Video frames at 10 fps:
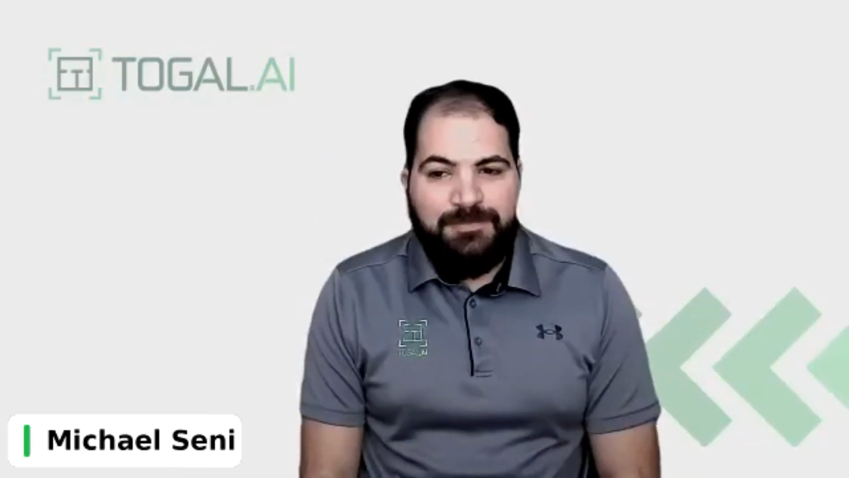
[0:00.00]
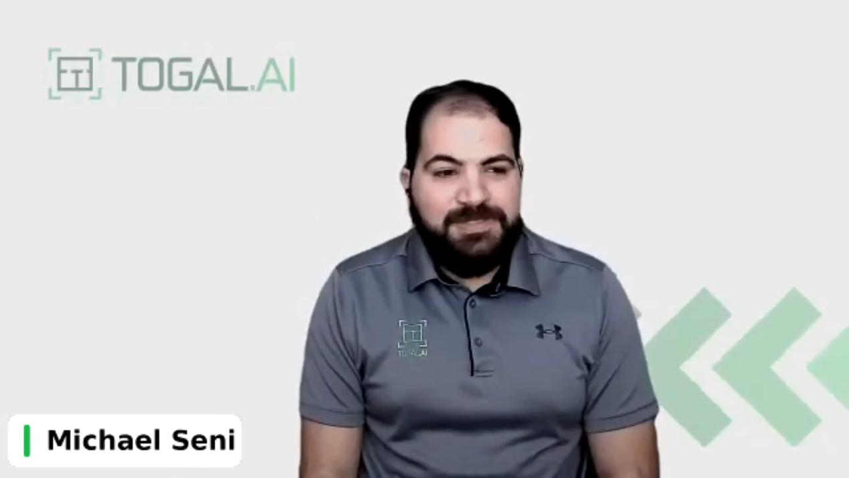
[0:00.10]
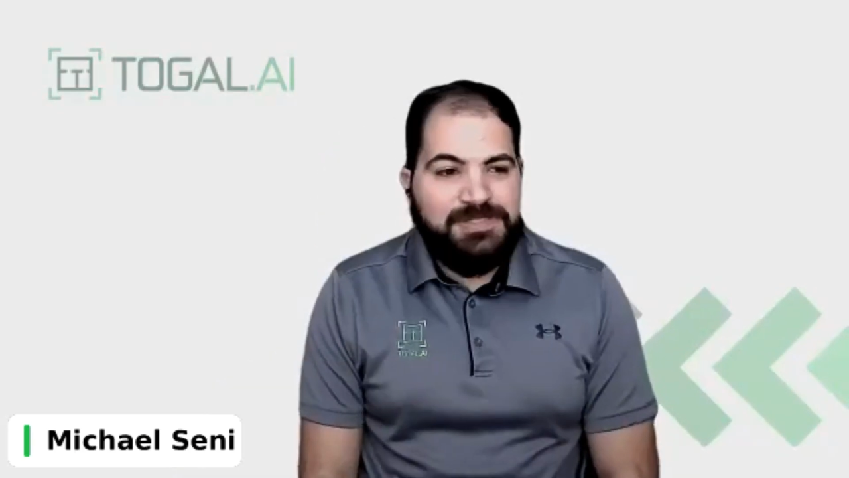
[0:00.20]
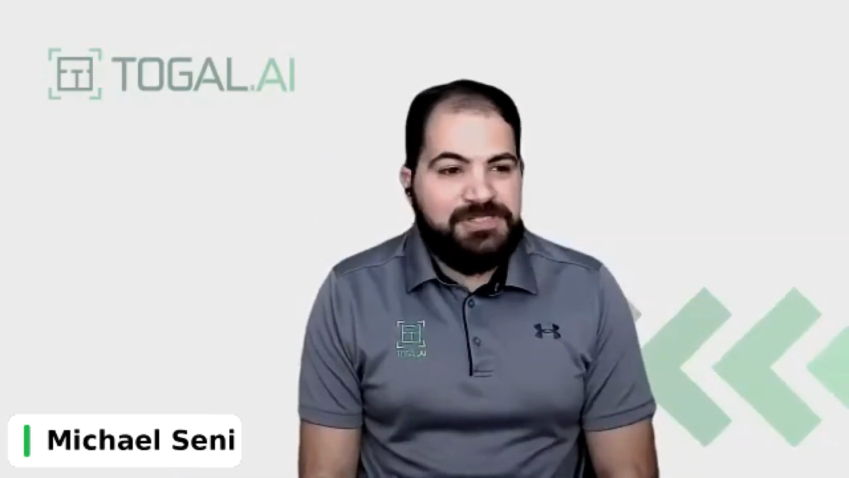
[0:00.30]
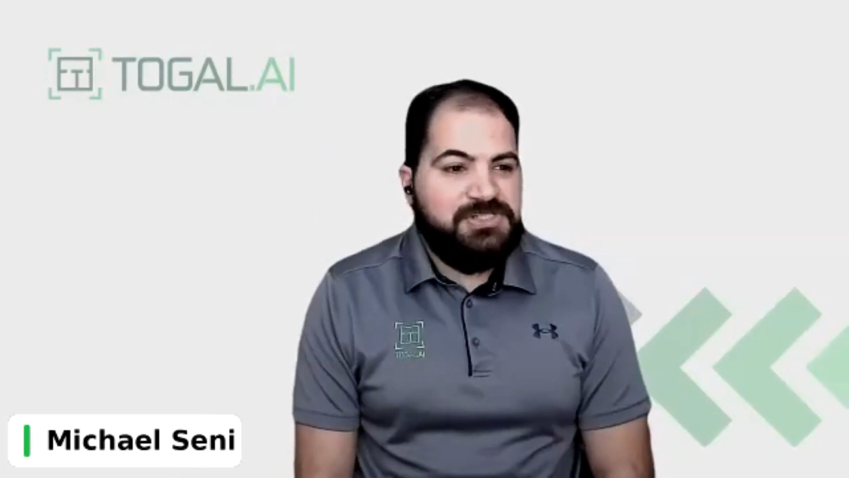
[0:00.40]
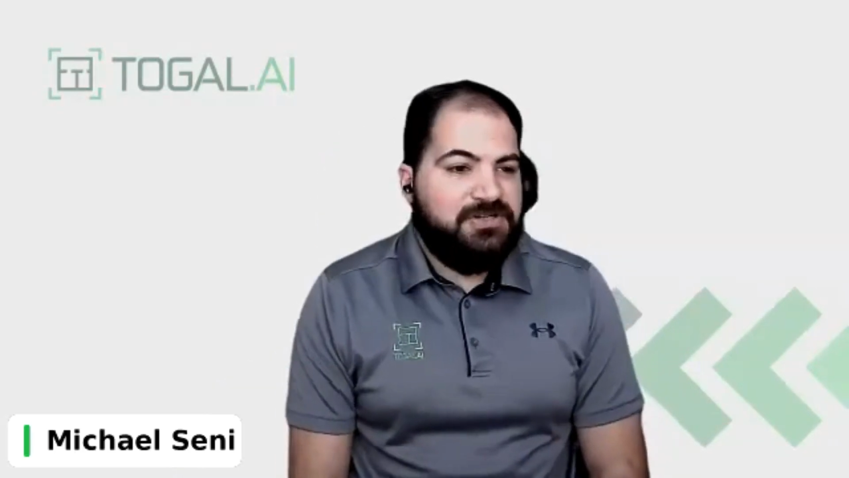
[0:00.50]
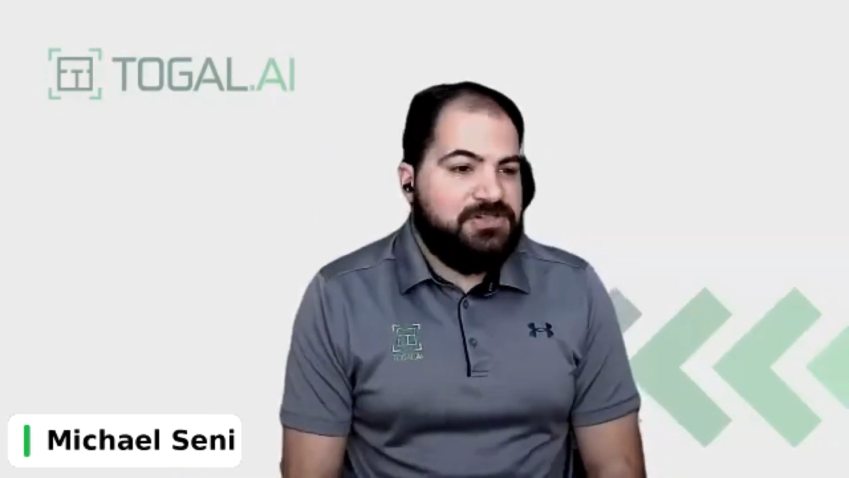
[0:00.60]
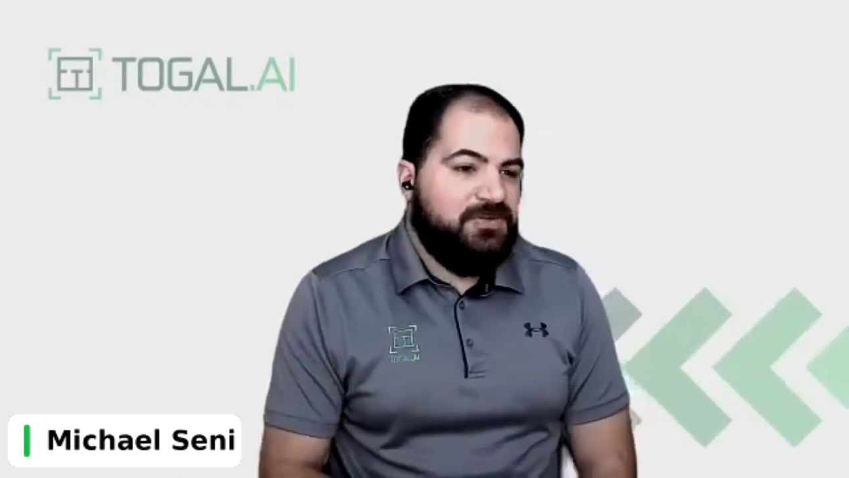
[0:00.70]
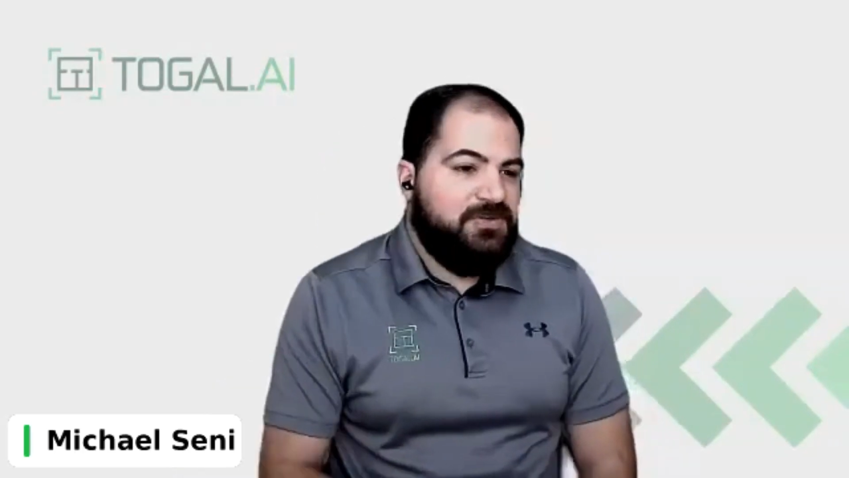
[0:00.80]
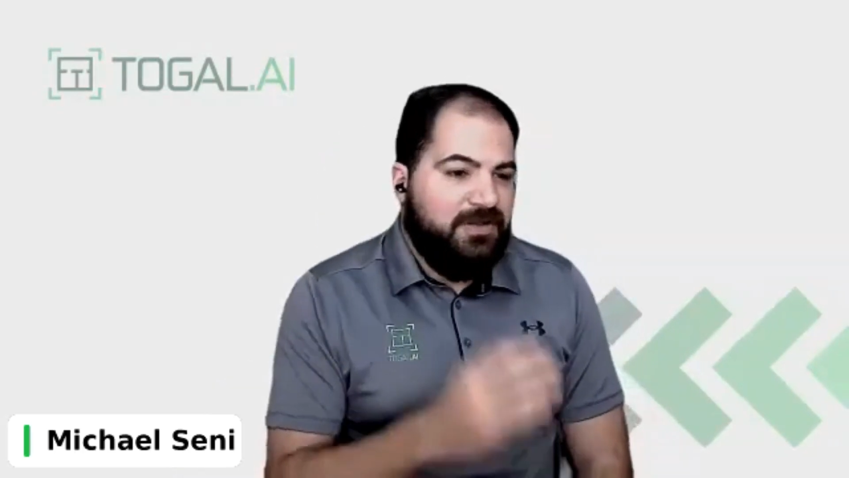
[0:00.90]
And Ben, just
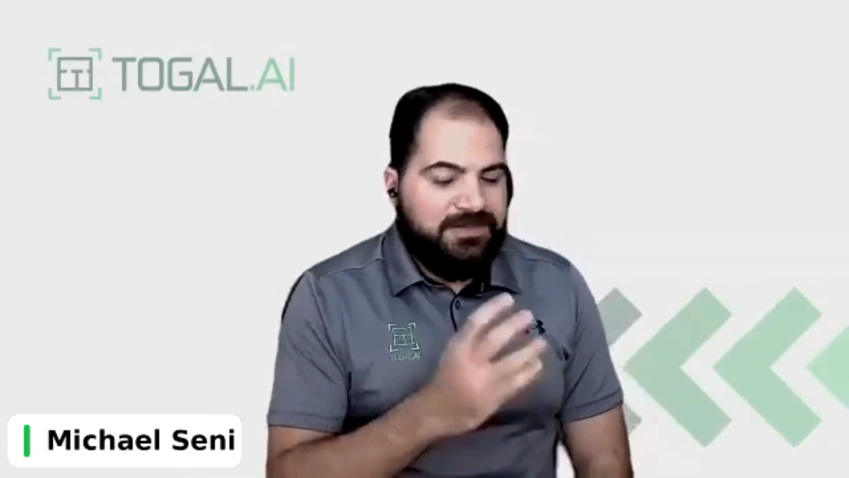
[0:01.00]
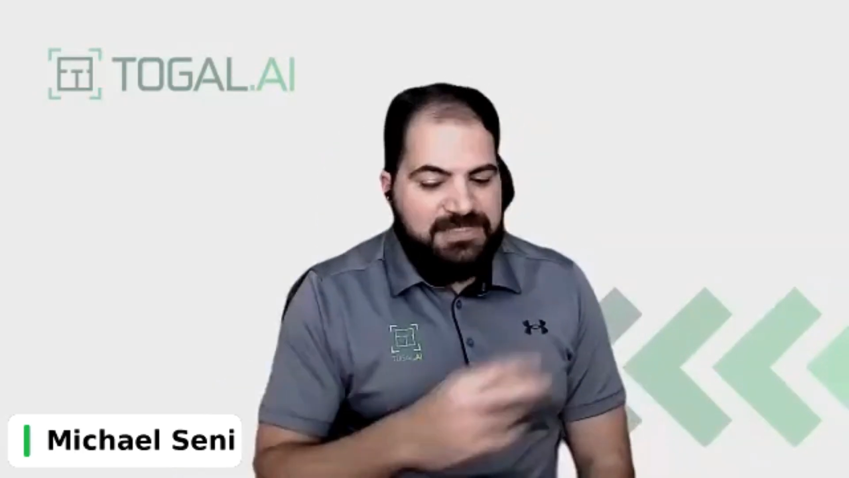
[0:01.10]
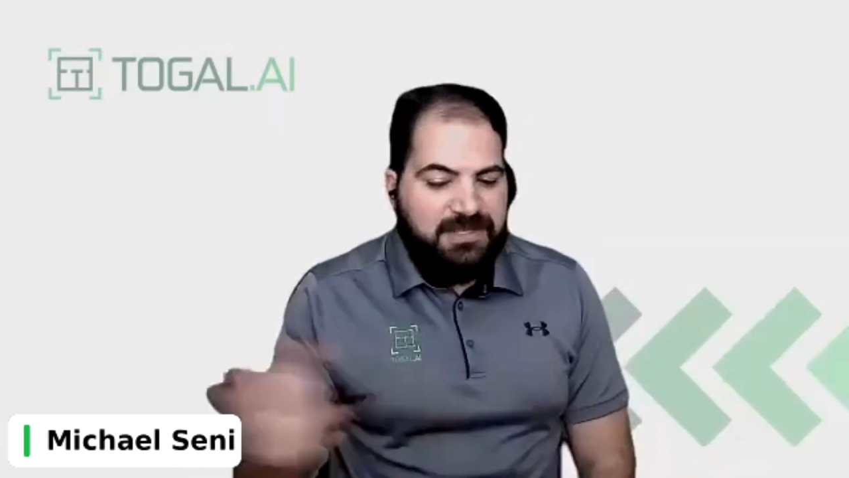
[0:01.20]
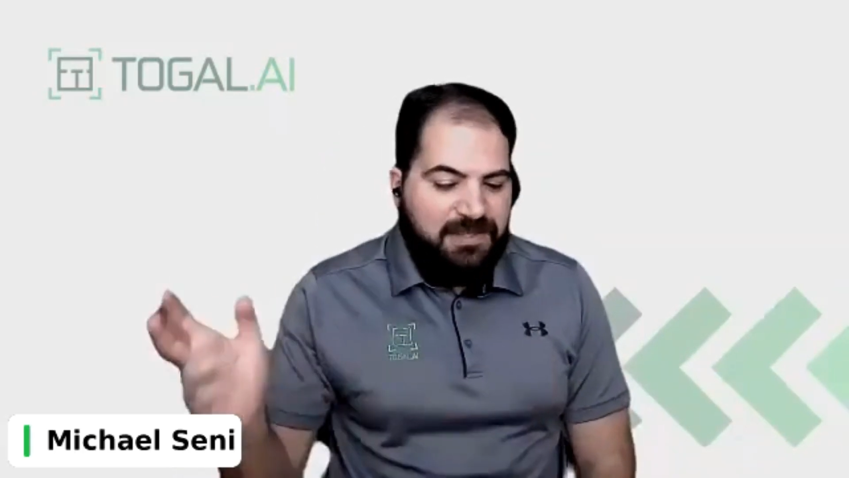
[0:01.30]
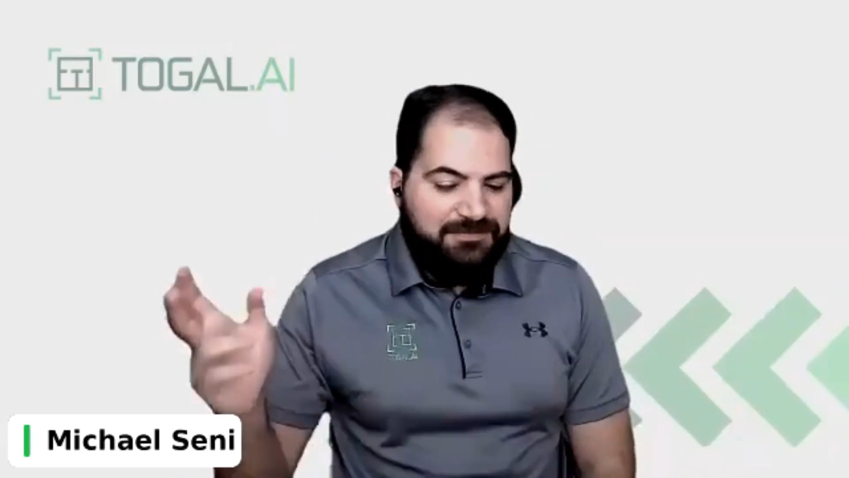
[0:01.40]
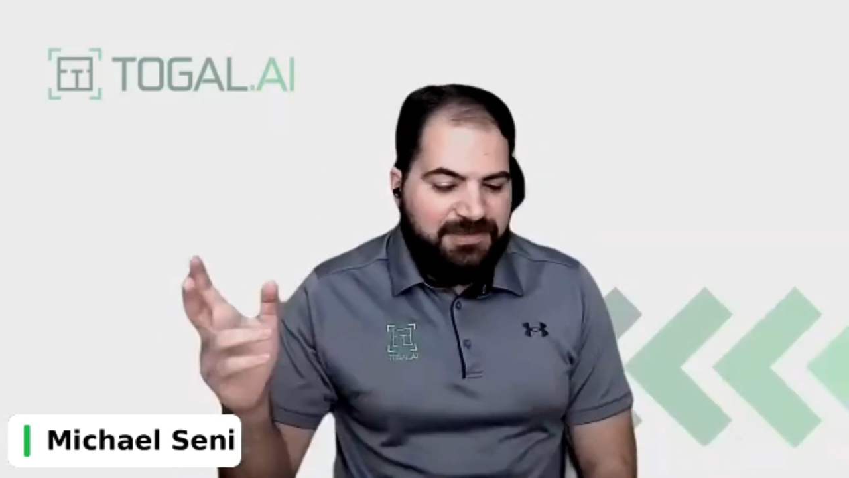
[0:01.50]
too, all the takeoff